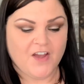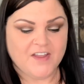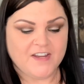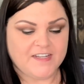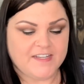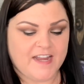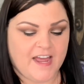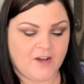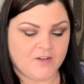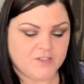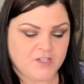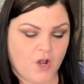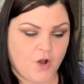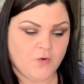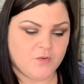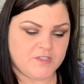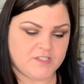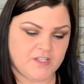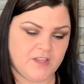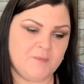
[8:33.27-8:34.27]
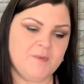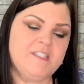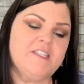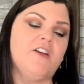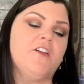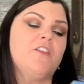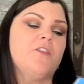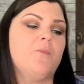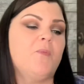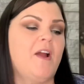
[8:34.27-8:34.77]
Now, oh, so let me tell
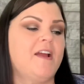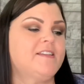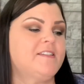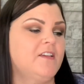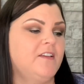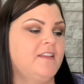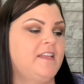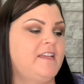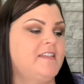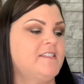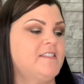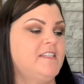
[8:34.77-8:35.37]
you the price on these.